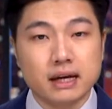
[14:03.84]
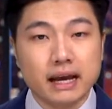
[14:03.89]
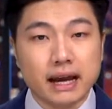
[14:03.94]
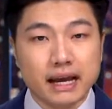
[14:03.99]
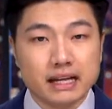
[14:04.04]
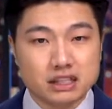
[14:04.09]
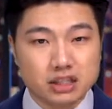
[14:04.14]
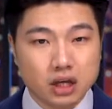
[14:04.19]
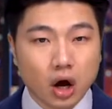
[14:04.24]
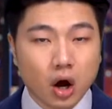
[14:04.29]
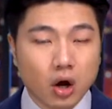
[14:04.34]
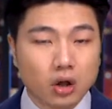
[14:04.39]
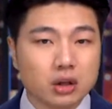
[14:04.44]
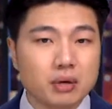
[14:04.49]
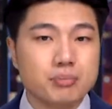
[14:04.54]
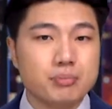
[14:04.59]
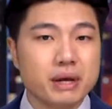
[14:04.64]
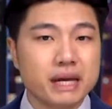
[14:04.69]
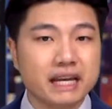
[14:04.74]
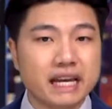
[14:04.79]
It's all the
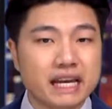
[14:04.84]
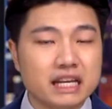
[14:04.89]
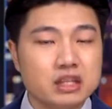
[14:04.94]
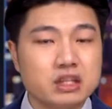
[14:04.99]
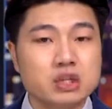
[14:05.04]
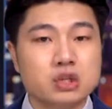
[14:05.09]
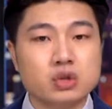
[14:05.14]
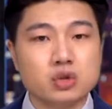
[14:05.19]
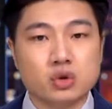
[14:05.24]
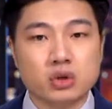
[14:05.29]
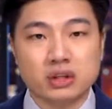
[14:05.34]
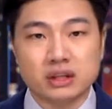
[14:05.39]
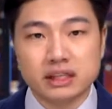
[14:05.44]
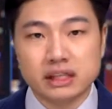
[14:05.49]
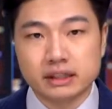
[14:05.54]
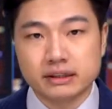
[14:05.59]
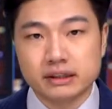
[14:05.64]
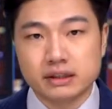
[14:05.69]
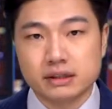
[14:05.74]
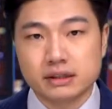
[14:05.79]
big industry
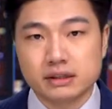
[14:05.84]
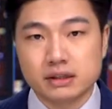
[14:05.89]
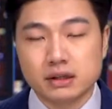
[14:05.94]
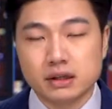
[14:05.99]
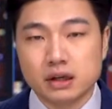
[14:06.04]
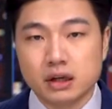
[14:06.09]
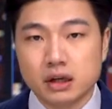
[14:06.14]
leaders.